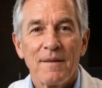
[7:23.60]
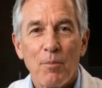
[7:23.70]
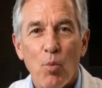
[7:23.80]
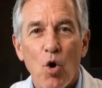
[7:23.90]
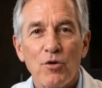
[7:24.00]

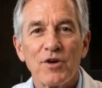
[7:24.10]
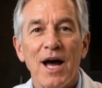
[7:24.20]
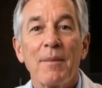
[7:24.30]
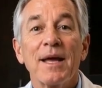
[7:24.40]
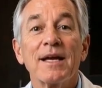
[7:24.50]
more
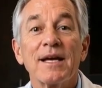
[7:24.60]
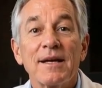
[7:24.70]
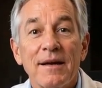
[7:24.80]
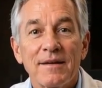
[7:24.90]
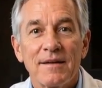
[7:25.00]
fragmented,
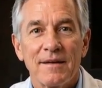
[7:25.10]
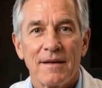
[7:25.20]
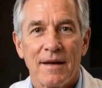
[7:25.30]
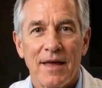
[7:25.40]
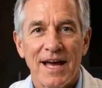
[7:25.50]

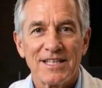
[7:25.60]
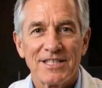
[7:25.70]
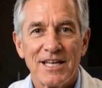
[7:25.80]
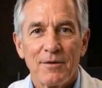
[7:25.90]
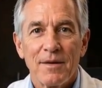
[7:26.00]
less
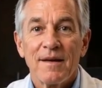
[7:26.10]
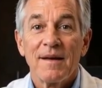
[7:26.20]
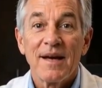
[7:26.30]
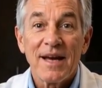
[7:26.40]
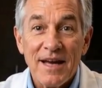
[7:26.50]
deep.
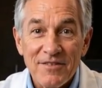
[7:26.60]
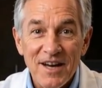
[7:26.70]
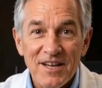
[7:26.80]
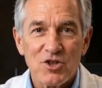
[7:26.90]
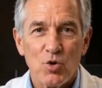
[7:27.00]
And the
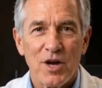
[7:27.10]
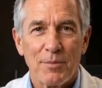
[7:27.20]
effects go way